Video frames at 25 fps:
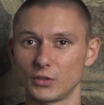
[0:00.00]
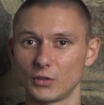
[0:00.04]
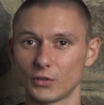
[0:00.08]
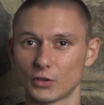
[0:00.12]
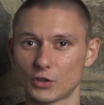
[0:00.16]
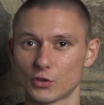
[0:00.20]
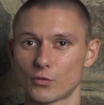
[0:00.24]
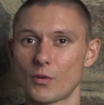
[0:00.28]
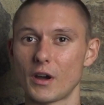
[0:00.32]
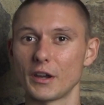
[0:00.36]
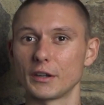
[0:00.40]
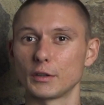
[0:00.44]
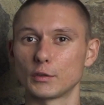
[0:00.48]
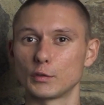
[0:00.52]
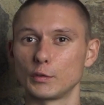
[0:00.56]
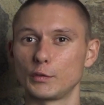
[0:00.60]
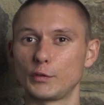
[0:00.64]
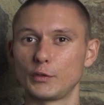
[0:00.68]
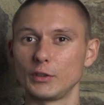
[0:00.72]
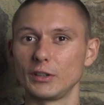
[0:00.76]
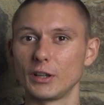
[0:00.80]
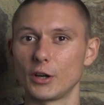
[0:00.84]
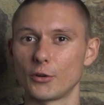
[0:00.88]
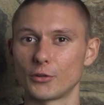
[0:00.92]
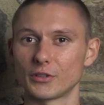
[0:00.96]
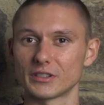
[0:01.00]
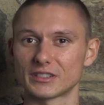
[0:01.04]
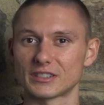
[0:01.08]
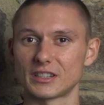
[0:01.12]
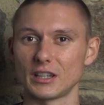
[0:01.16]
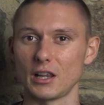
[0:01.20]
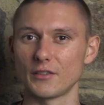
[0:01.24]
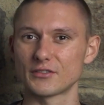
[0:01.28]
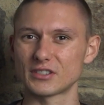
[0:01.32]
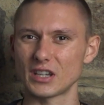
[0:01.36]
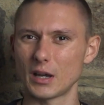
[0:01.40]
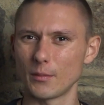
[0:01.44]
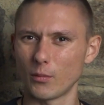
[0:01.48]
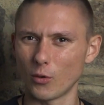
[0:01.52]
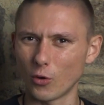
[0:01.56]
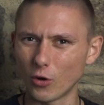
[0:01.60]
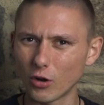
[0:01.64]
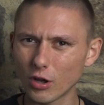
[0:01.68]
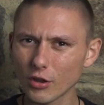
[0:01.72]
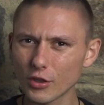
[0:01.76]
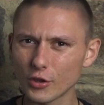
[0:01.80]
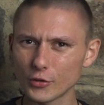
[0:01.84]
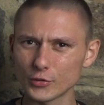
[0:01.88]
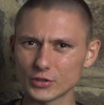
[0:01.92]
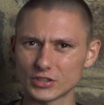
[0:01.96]
trying to fill ourselves up.
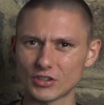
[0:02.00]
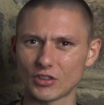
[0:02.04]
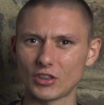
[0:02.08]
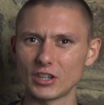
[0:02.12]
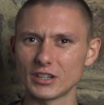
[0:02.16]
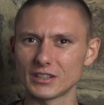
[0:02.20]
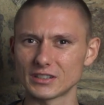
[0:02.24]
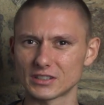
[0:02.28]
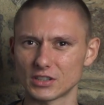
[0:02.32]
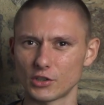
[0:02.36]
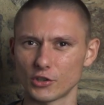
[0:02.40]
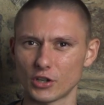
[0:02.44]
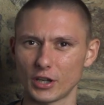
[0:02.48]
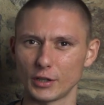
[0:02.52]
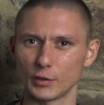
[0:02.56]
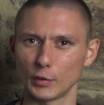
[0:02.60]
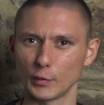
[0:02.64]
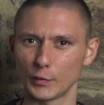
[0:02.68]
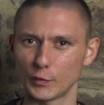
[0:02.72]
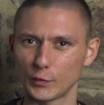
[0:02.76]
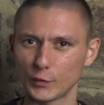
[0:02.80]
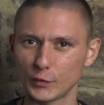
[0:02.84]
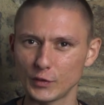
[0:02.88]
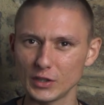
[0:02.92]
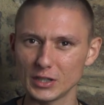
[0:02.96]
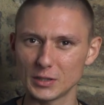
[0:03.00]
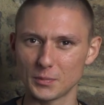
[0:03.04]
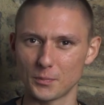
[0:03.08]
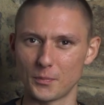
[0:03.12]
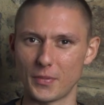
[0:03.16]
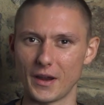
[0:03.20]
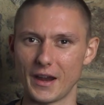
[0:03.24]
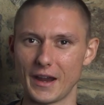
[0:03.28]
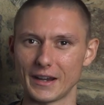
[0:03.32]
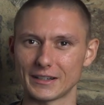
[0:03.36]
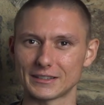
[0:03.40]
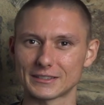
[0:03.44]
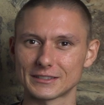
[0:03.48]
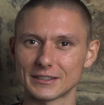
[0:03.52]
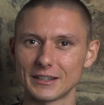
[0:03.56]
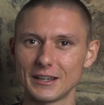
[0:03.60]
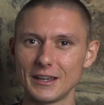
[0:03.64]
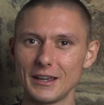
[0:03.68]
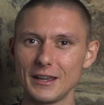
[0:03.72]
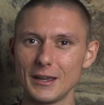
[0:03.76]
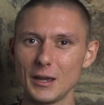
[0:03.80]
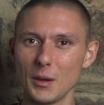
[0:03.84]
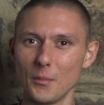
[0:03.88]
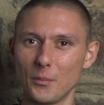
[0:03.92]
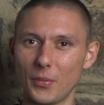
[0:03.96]
All those things are kind of feedbacks
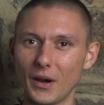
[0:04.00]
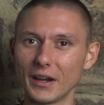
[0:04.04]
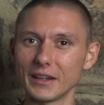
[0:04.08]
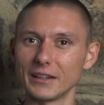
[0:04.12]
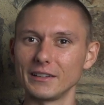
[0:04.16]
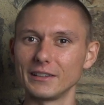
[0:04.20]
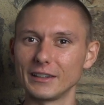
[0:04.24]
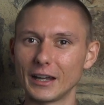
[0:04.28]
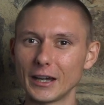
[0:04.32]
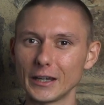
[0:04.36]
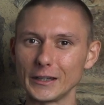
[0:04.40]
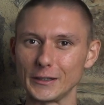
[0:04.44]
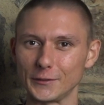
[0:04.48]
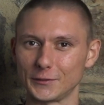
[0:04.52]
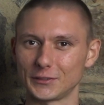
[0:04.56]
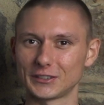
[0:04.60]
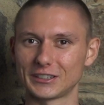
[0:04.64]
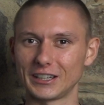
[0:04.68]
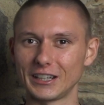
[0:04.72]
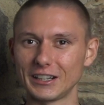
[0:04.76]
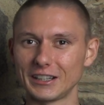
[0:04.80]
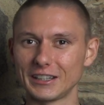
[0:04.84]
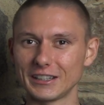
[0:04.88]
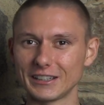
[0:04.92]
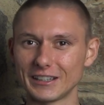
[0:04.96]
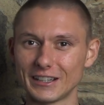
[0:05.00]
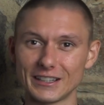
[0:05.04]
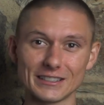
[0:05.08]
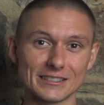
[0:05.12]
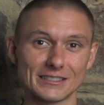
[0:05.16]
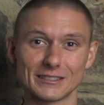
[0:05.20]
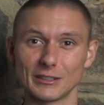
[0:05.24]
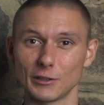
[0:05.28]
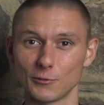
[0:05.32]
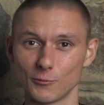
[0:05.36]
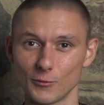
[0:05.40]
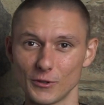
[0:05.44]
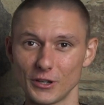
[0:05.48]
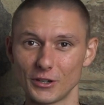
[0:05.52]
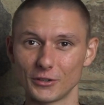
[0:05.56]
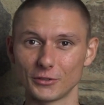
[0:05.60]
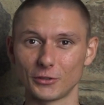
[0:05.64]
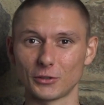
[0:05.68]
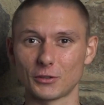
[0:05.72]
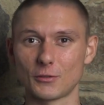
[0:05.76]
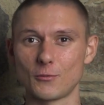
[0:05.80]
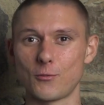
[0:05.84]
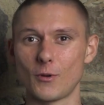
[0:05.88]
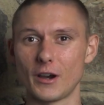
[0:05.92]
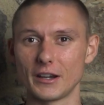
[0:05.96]
by life telling us that we are
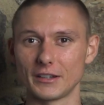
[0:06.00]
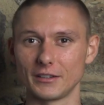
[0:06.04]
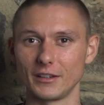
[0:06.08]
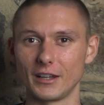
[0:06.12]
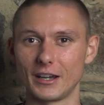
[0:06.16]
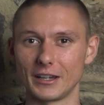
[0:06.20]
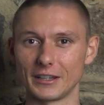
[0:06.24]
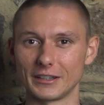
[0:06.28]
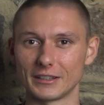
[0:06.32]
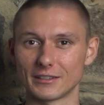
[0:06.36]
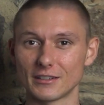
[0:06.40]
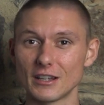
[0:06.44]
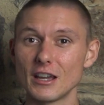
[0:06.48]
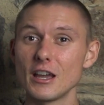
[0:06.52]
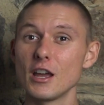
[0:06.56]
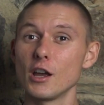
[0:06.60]
not quite aligned.